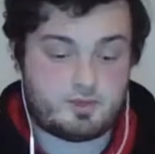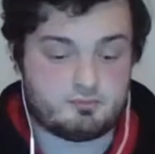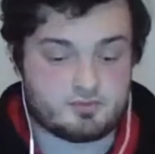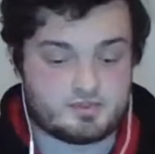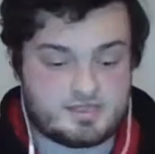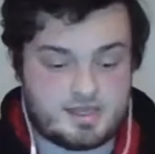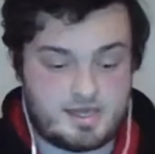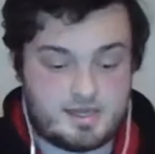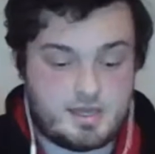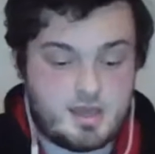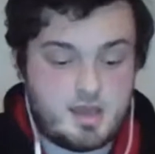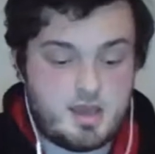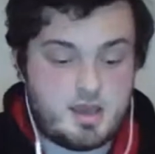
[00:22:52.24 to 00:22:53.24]
we'll see.
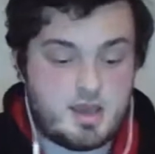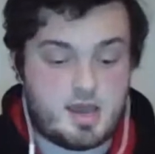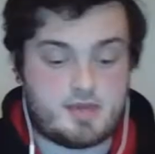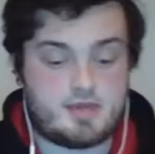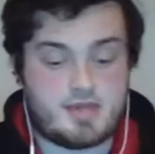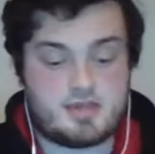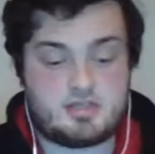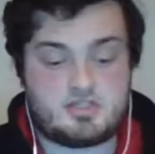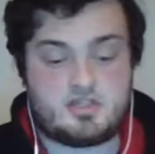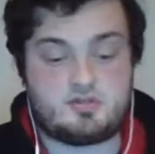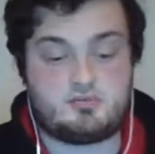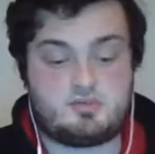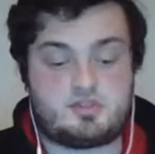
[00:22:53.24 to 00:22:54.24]
And then as
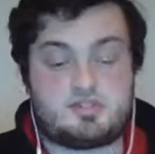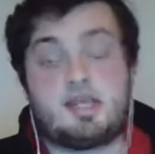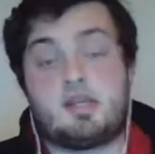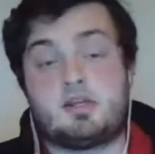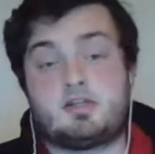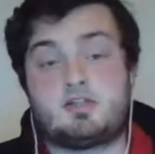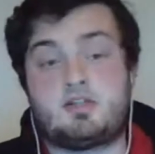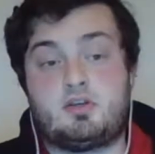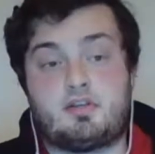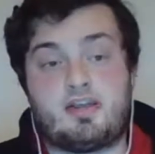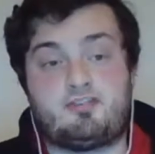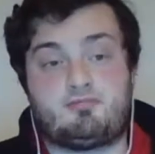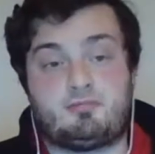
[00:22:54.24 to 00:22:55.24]
two
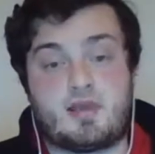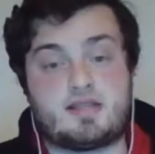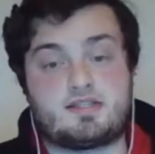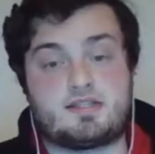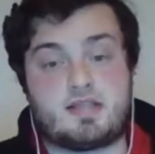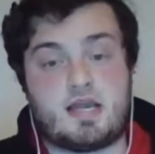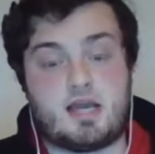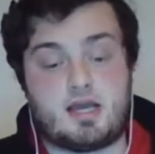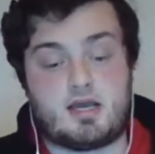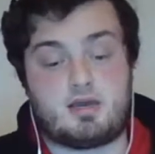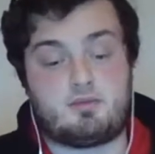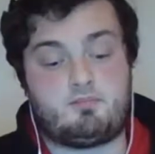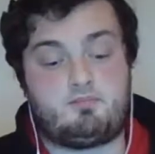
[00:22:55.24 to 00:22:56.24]
left backs
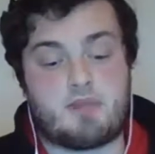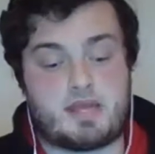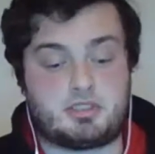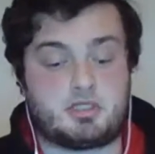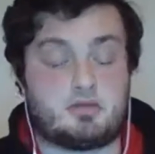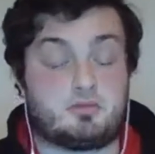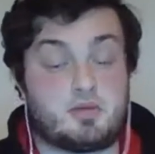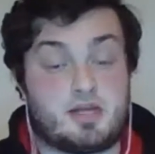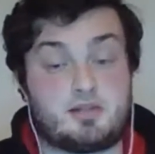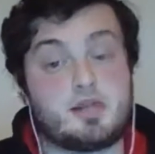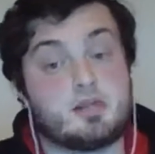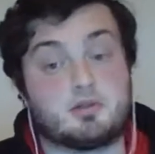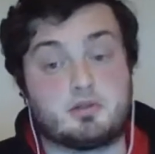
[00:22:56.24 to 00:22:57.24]
are Ben
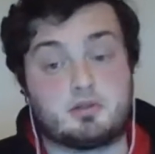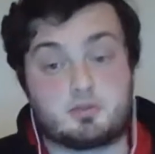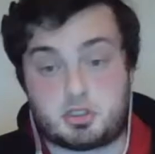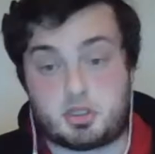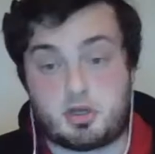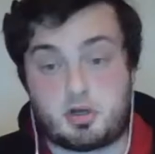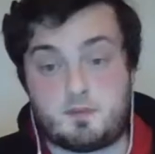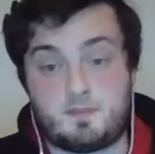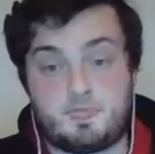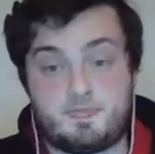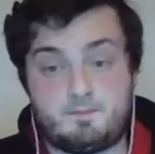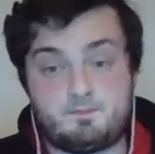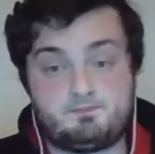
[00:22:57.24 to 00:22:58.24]
Chilwell and Luke Shaw.
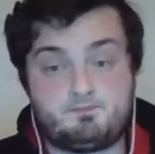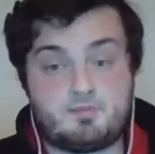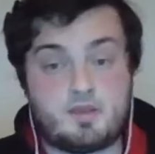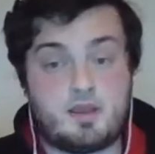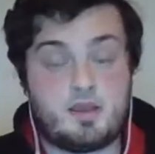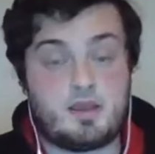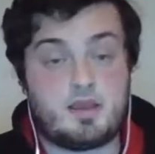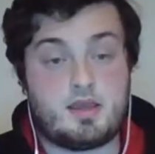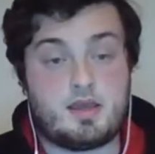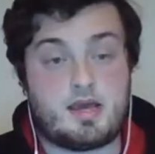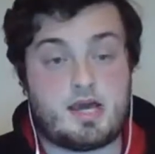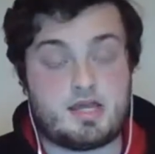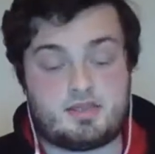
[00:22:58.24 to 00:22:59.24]

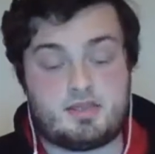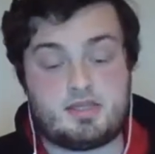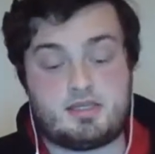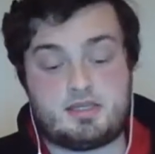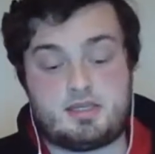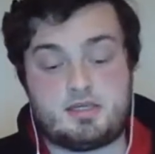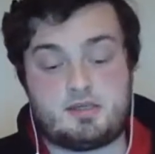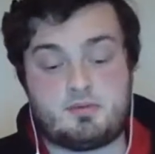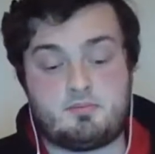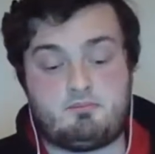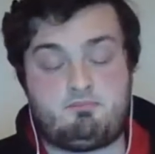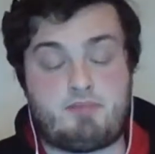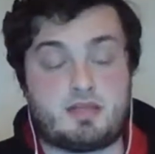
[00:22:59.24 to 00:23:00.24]
I think
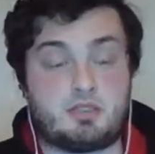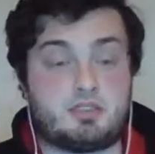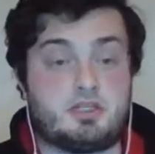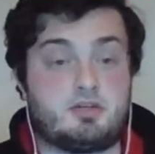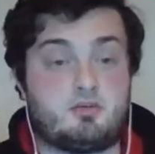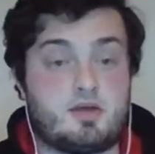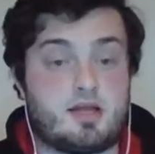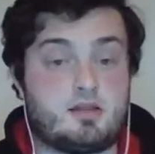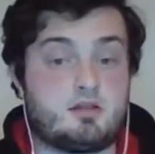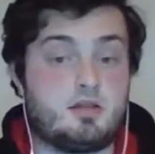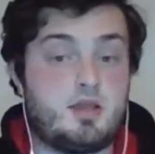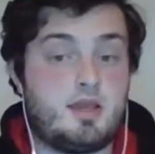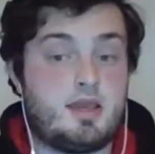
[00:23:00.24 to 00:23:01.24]
Ben
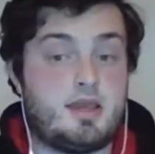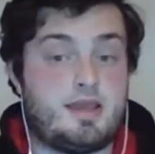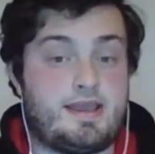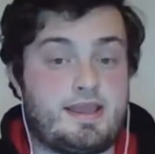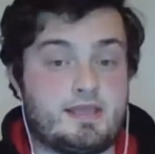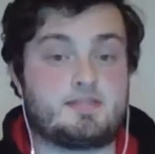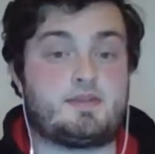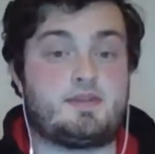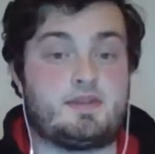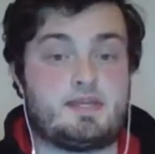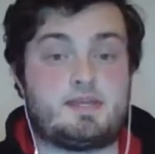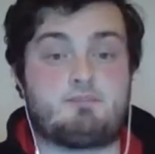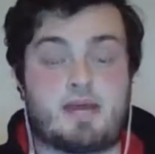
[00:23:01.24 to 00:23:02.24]
Chilwell is the